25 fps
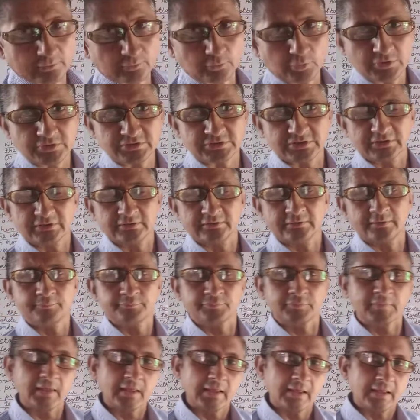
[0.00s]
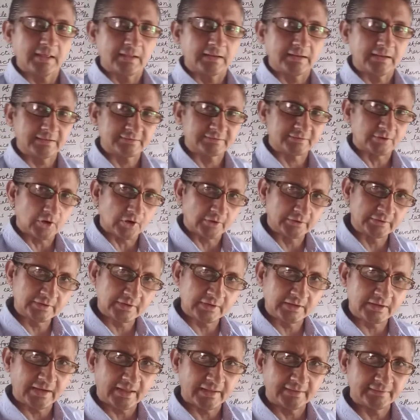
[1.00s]
question. Let's
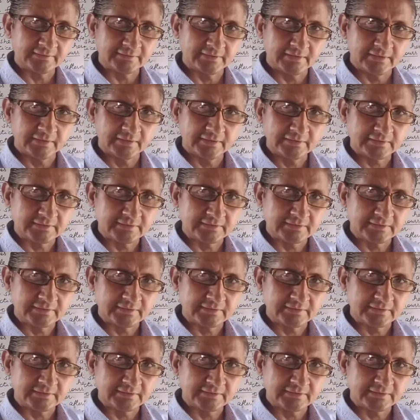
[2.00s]
underline the